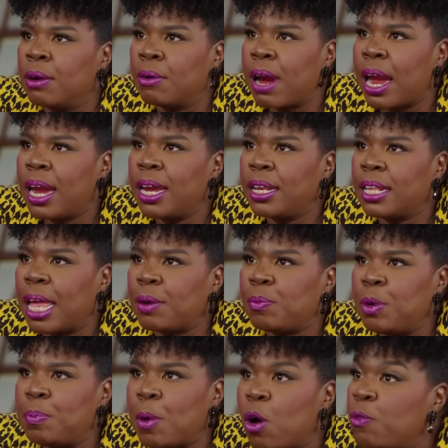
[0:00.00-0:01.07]
right? Nice. Like,
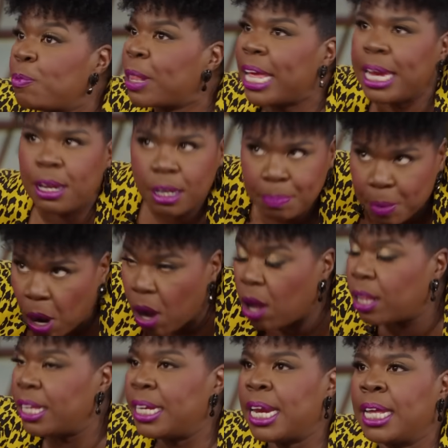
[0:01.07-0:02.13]
we both played
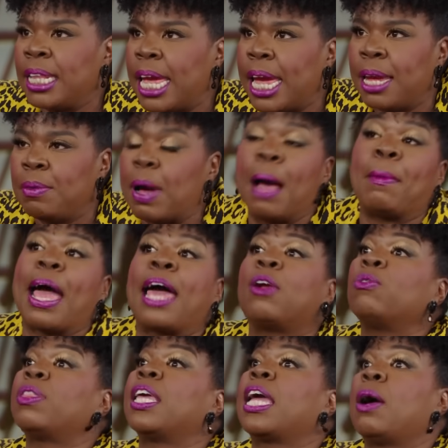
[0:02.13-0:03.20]
ball in L A. I, I
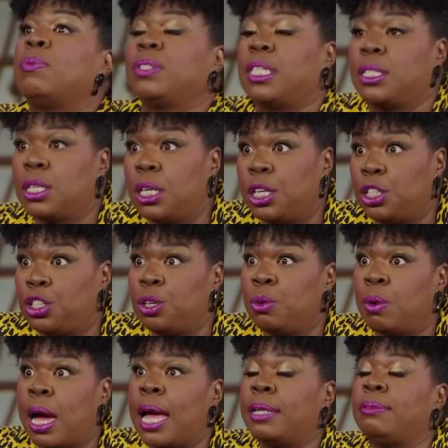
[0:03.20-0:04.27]
don't think I was as good as you. I